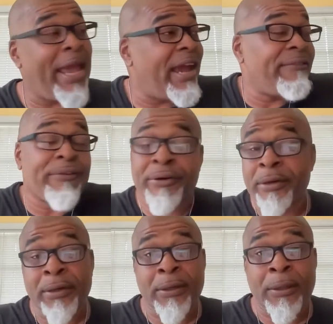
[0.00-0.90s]
ever.
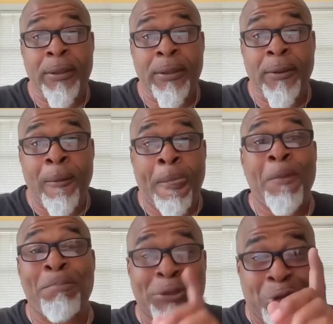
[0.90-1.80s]

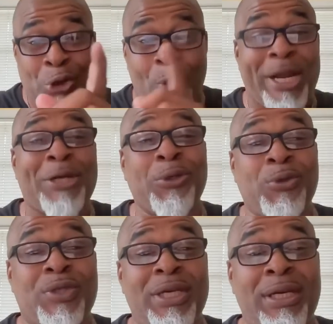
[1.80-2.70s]
But you know what I
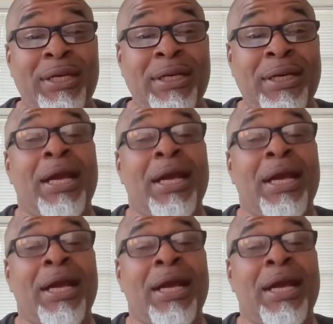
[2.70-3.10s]
do see?